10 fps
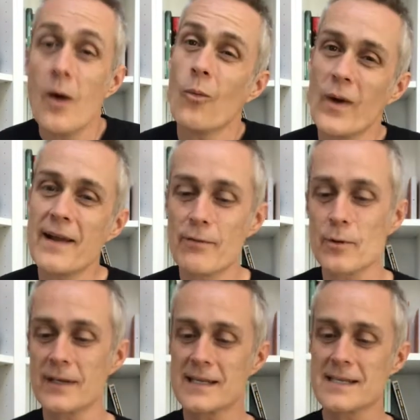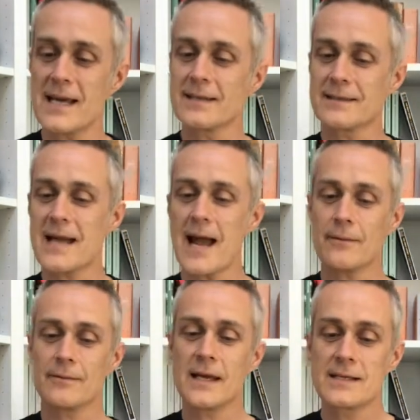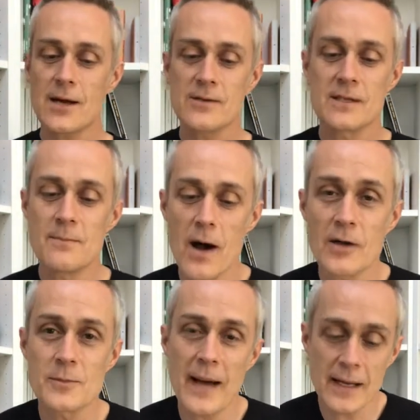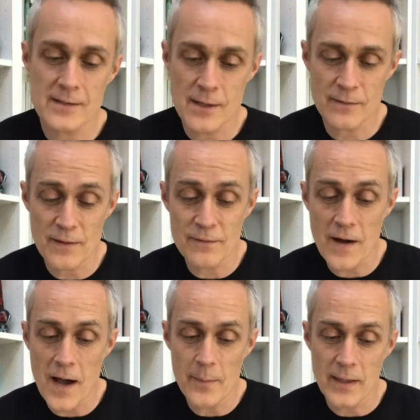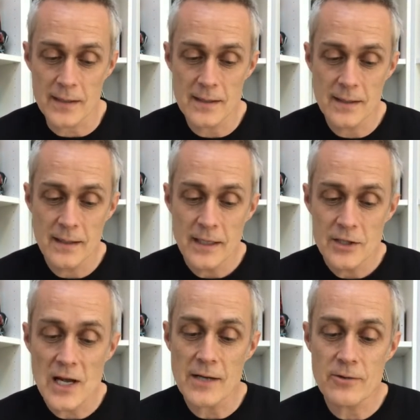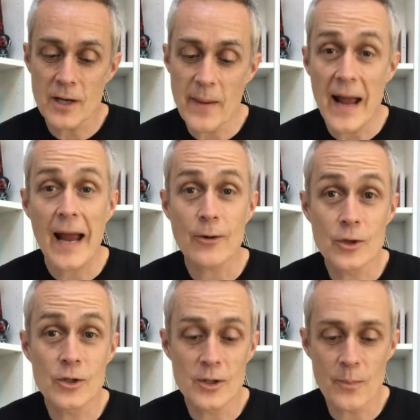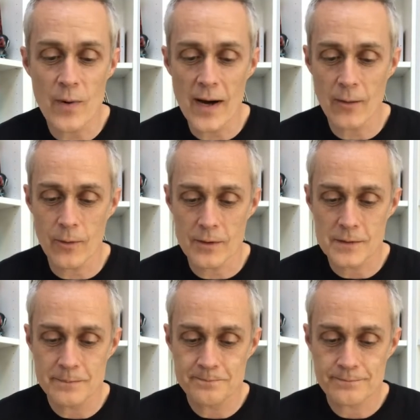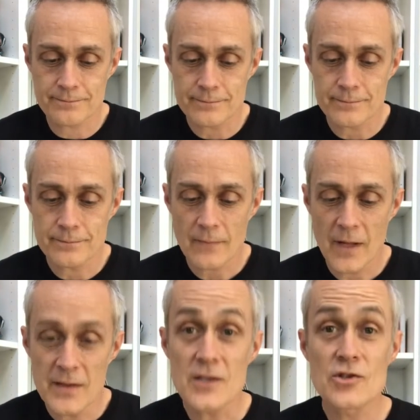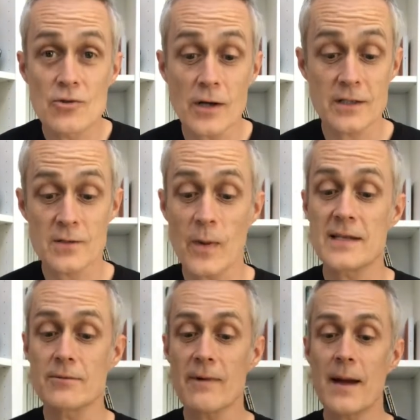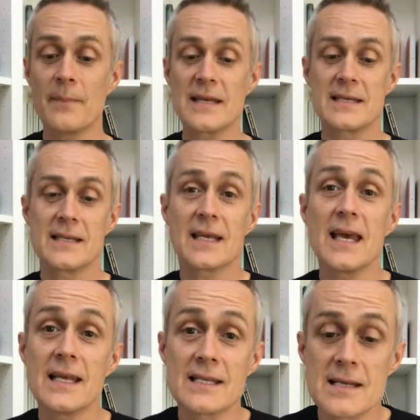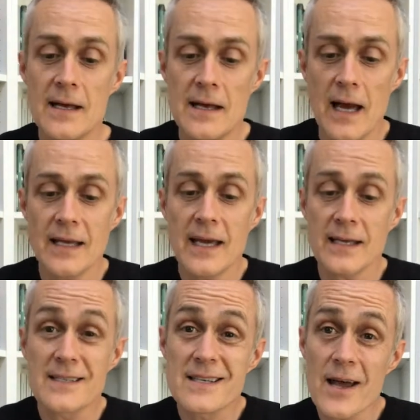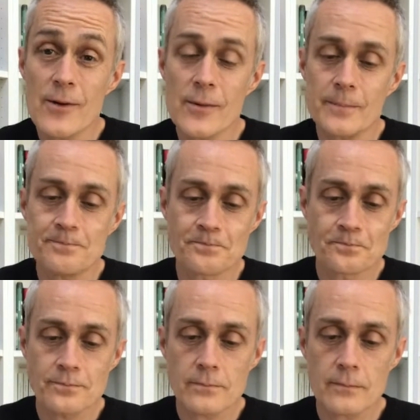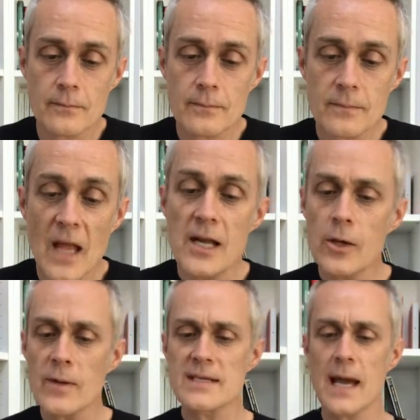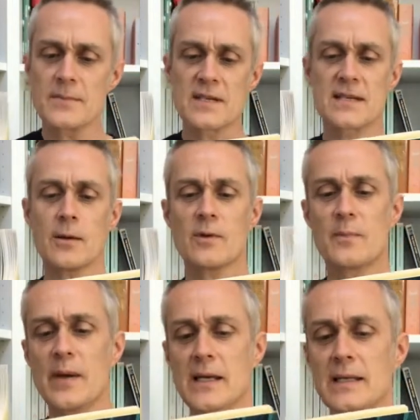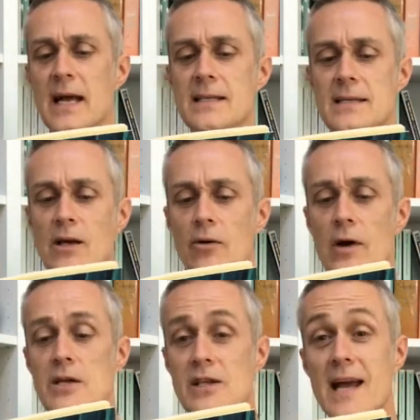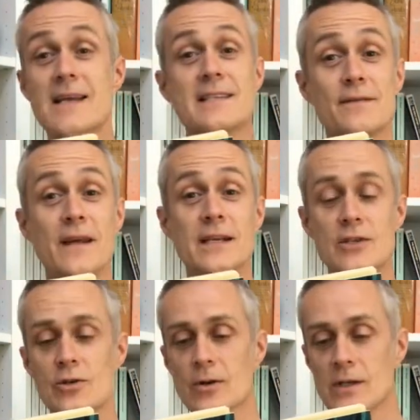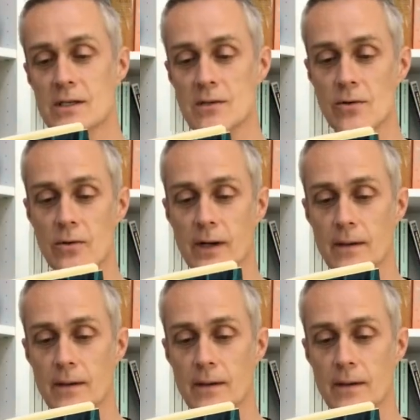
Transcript: When everyone had settled down, they toasted marshmallows over the fire pit, chattering about how good the prank was. The instructors went around meeting the kids and getting to know them. Lewis came to sit with Pete, Nancy and Krish and asked if they'd enjoyed the story.